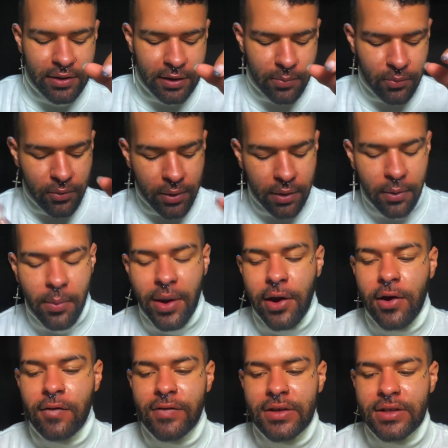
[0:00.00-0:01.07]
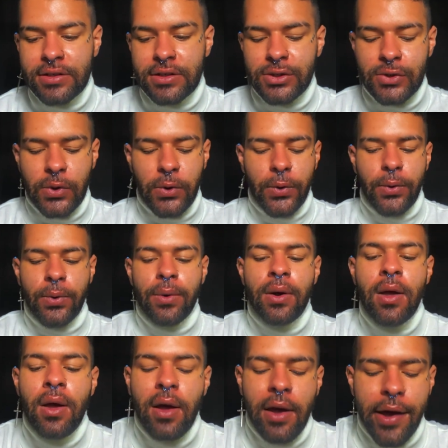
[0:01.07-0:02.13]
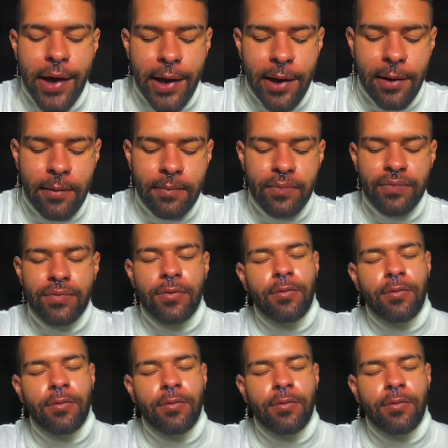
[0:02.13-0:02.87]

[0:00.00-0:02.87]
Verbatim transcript: They weren't aware of it. And so, um,